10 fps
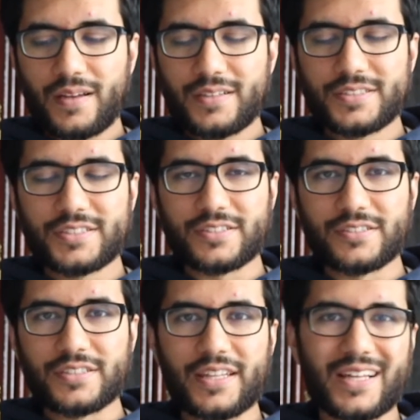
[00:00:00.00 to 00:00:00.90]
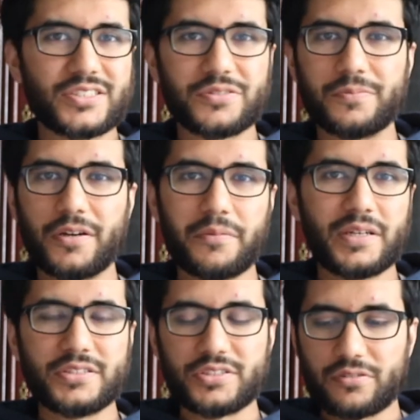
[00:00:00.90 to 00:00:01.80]
So yeah, that's somewhere on my
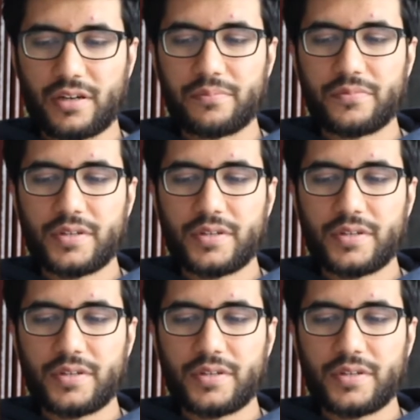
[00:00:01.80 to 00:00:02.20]
Instagram